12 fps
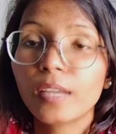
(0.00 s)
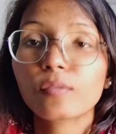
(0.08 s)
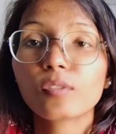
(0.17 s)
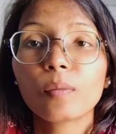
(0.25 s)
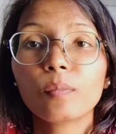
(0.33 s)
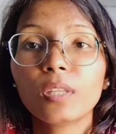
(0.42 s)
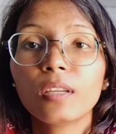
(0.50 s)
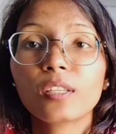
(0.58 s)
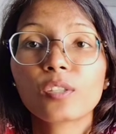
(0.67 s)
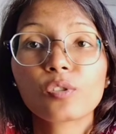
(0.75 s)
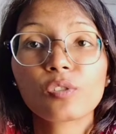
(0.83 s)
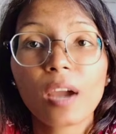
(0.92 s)
If something
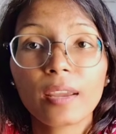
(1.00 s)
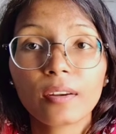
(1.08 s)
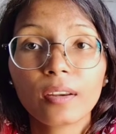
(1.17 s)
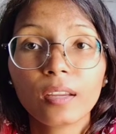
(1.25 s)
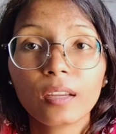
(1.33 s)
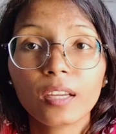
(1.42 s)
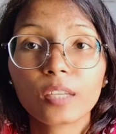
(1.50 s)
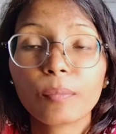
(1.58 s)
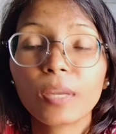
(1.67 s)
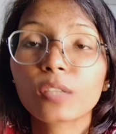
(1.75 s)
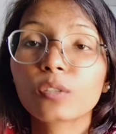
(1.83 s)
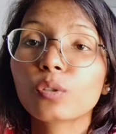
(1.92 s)
is tiring, it
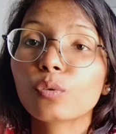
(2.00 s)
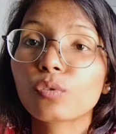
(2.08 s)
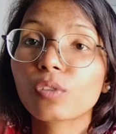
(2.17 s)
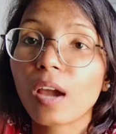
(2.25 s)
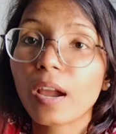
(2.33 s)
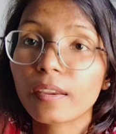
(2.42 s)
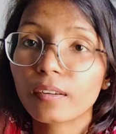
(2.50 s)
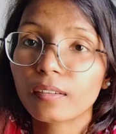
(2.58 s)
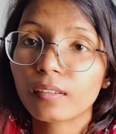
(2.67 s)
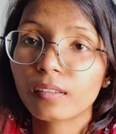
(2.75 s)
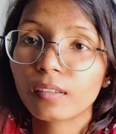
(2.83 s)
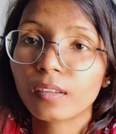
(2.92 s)
makes you
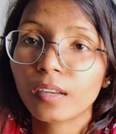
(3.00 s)
tired.